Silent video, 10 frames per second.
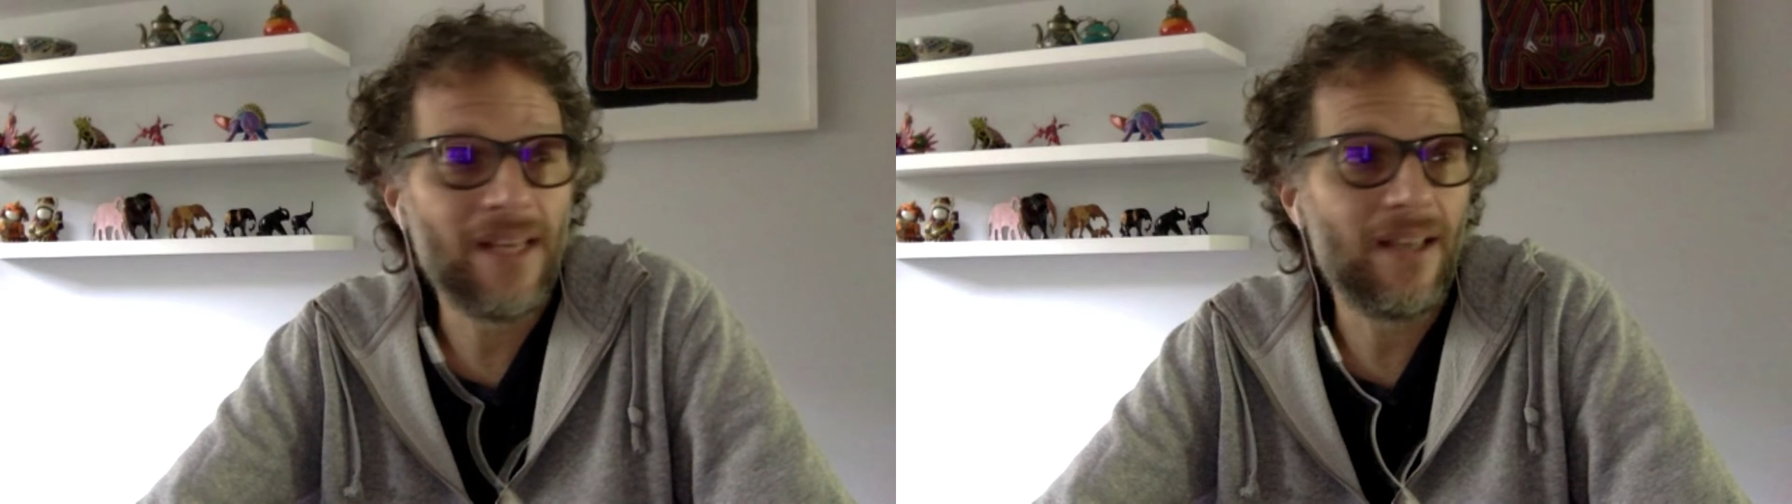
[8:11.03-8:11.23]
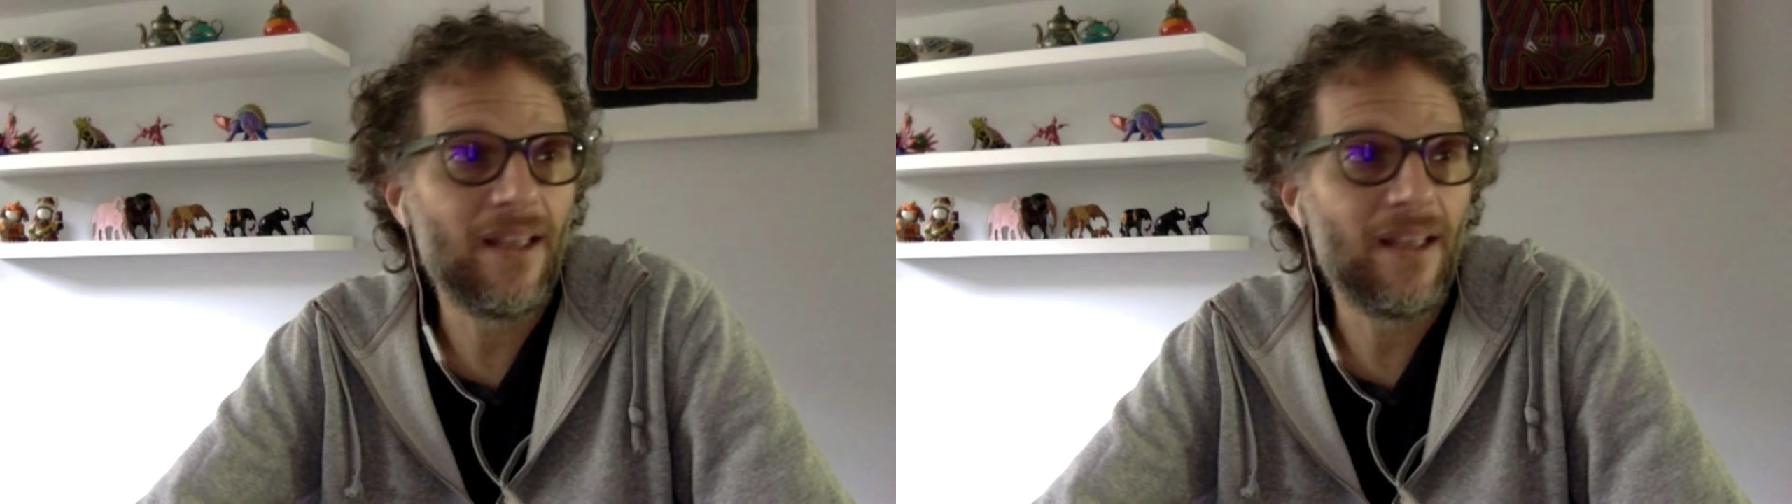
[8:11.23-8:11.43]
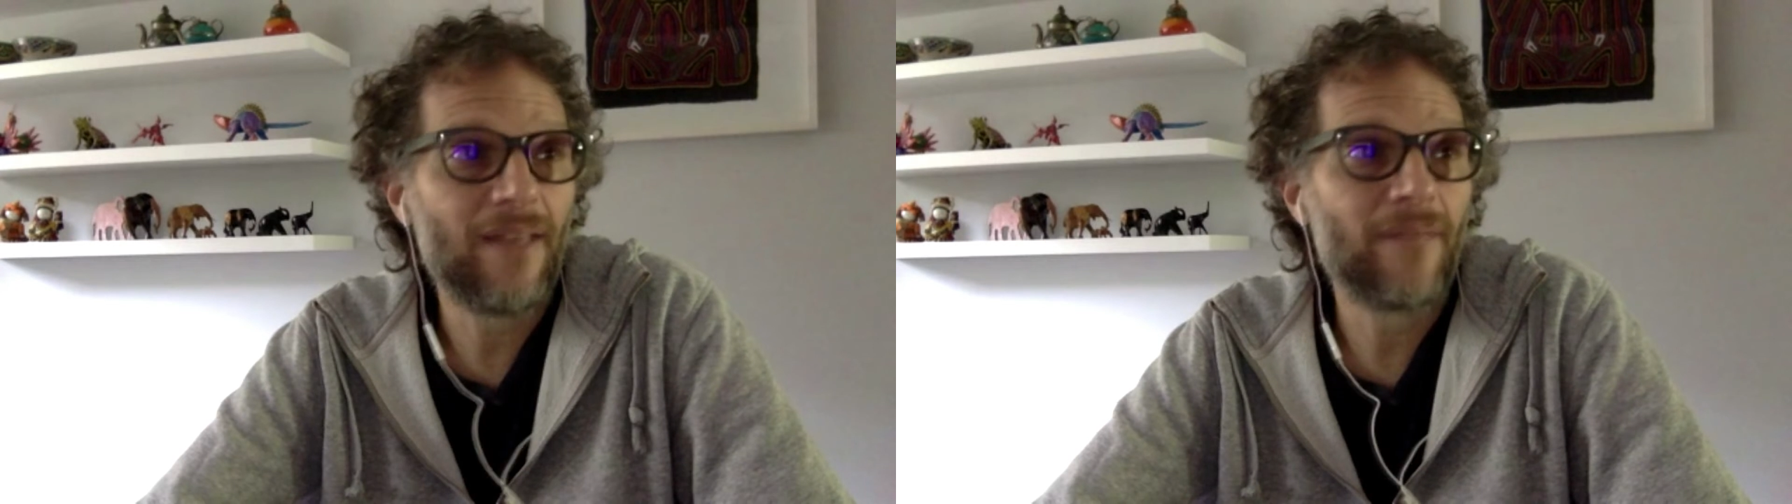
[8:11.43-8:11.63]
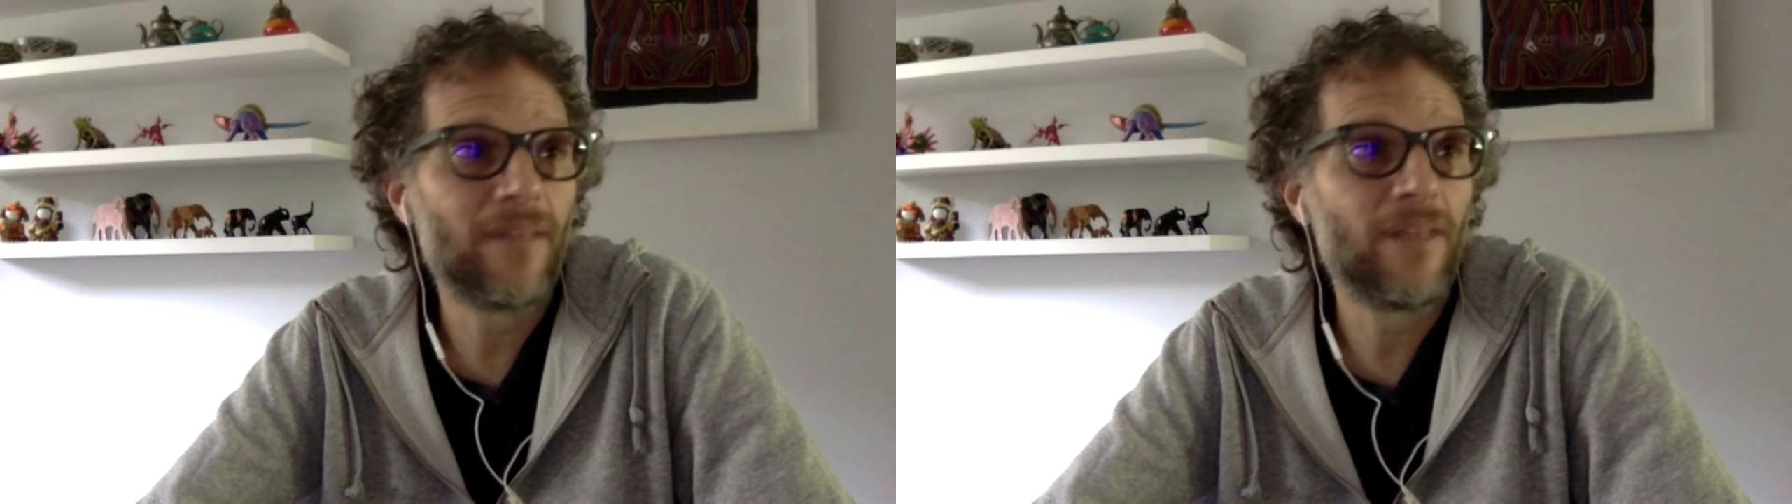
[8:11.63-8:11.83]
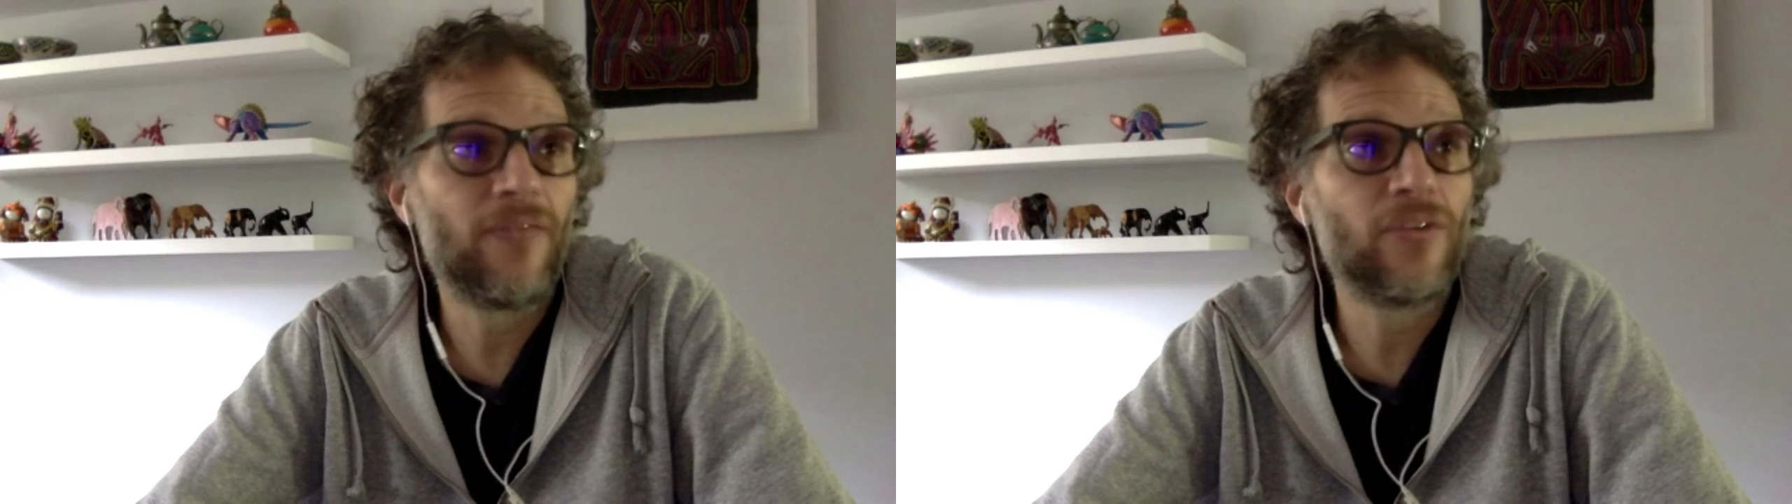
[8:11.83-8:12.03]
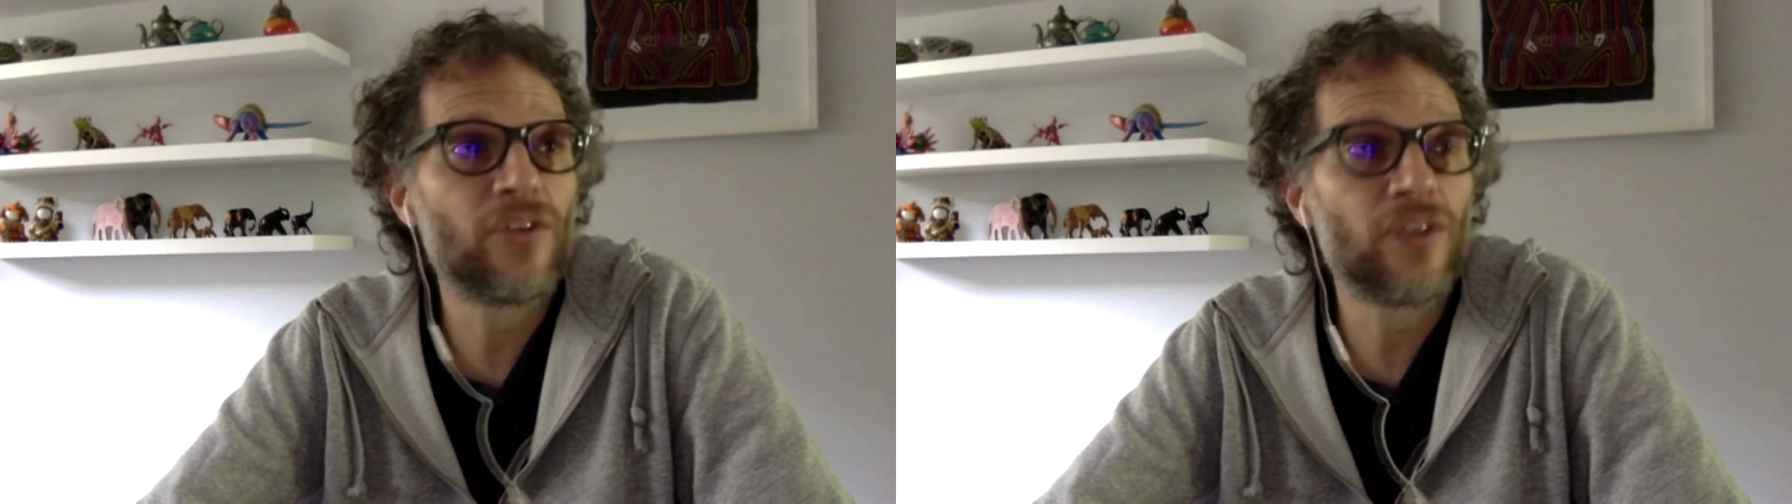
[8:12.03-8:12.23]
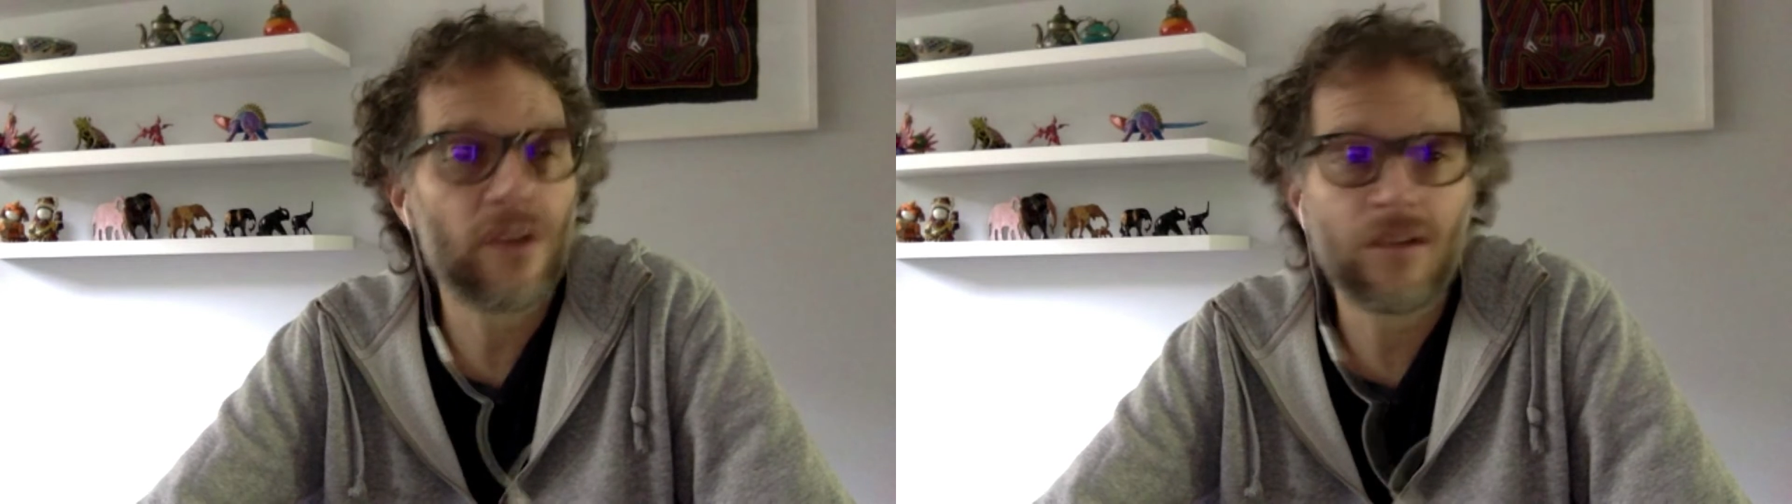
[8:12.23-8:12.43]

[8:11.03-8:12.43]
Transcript: If you turn on